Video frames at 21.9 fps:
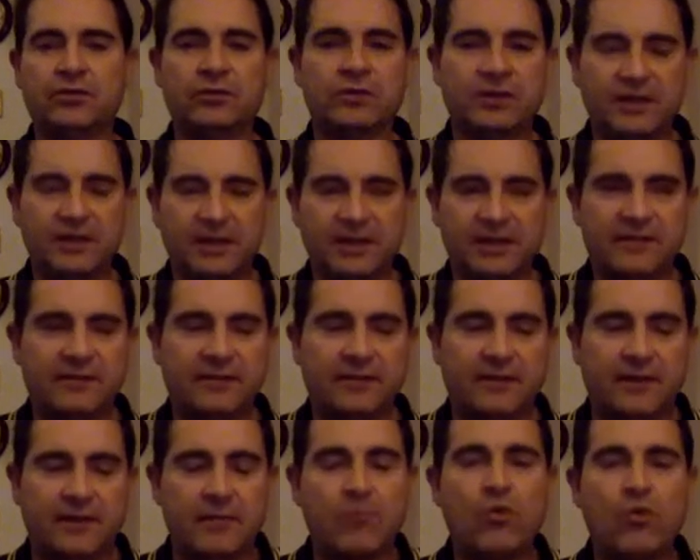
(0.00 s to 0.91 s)
create
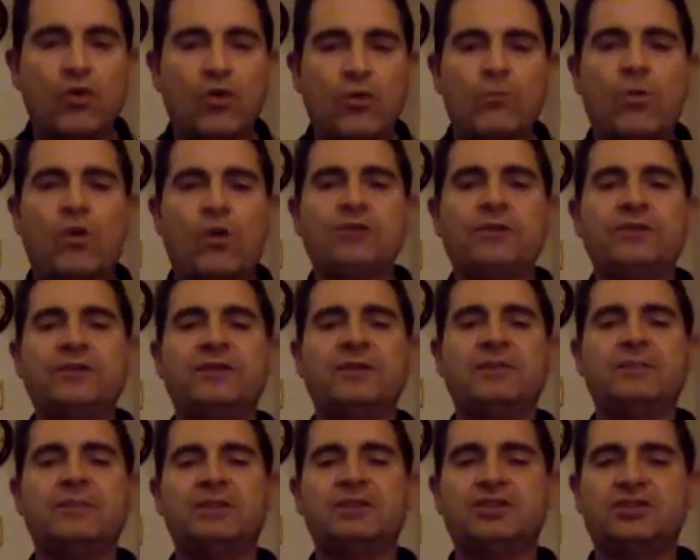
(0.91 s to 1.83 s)
a more modern
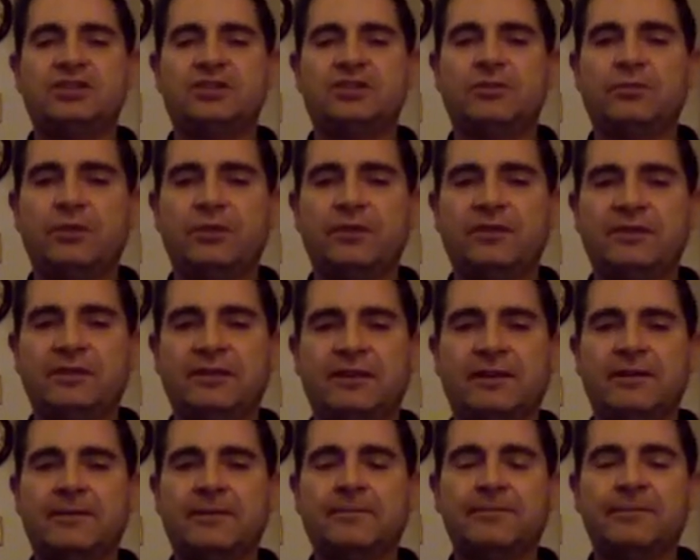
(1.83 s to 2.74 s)
image to
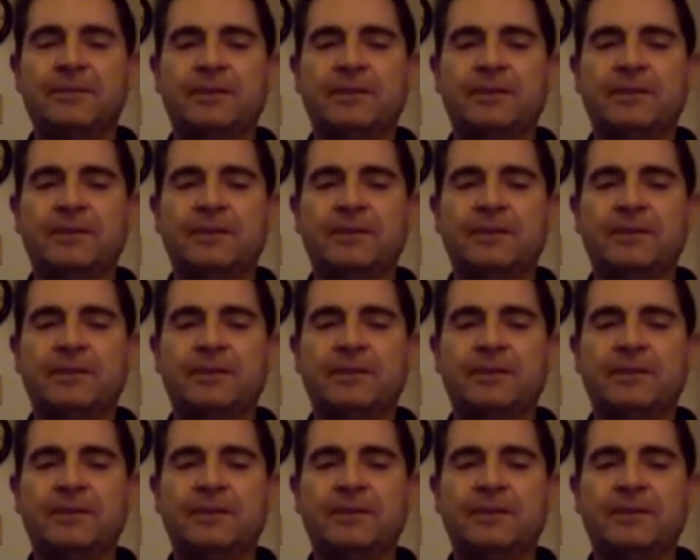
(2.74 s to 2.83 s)
whiskey